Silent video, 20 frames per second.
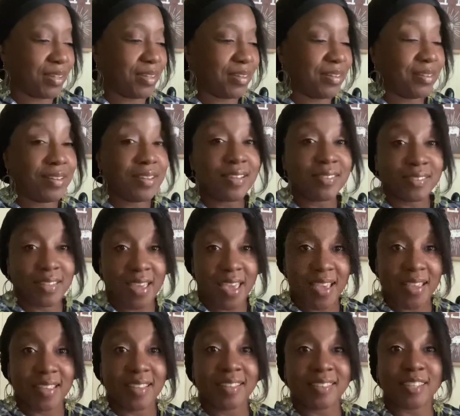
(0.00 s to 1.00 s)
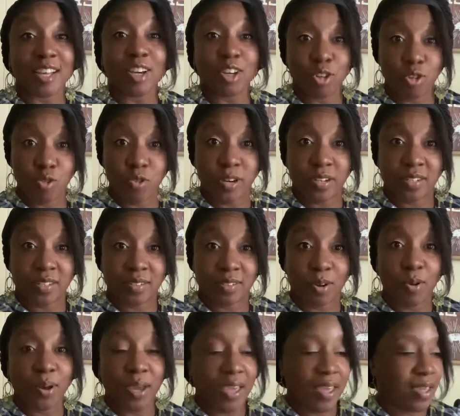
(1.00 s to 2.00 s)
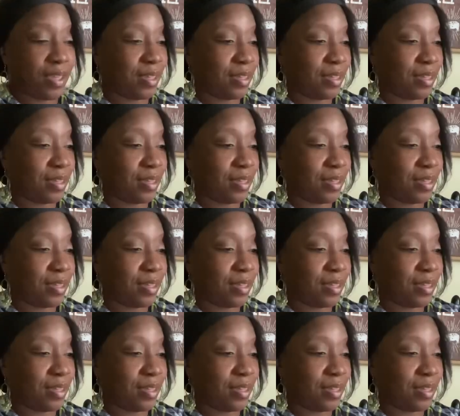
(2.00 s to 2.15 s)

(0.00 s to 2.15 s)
This cake is good, okay?